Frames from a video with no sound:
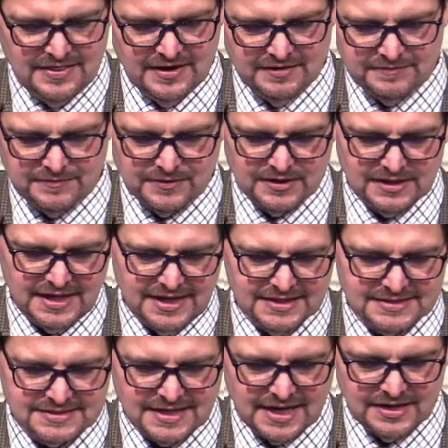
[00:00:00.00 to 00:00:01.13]
Therefore lay
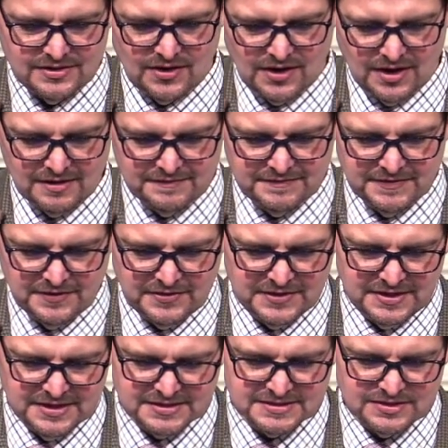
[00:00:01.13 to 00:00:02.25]
aside all
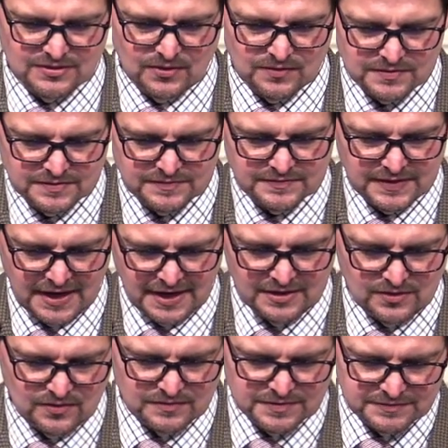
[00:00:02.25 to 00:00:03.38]
filthiness and over
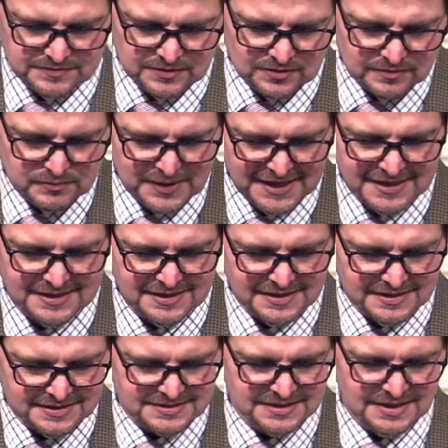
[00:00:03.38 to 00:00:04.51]
and overflow of
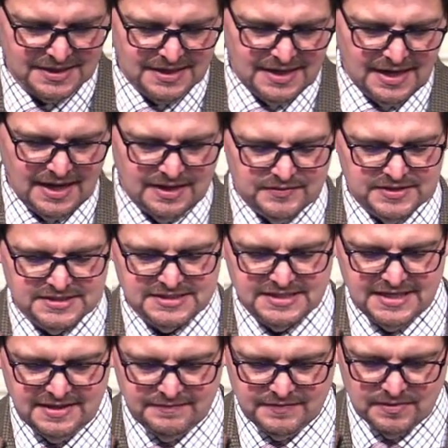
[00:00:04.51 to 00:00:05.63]
wickedness and
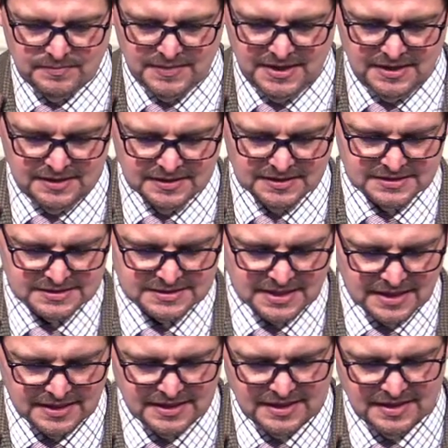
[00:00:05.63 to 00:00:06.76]
receive the meekness
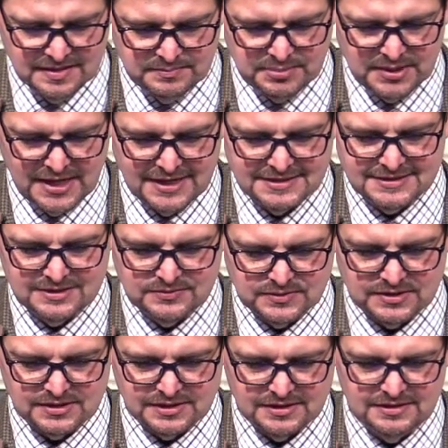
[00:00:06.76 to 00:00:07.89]
the implanted
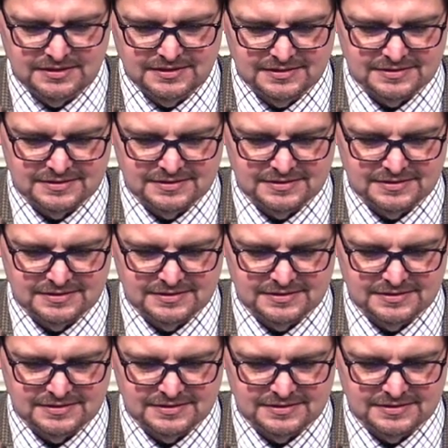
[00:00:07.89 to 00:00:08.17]
word.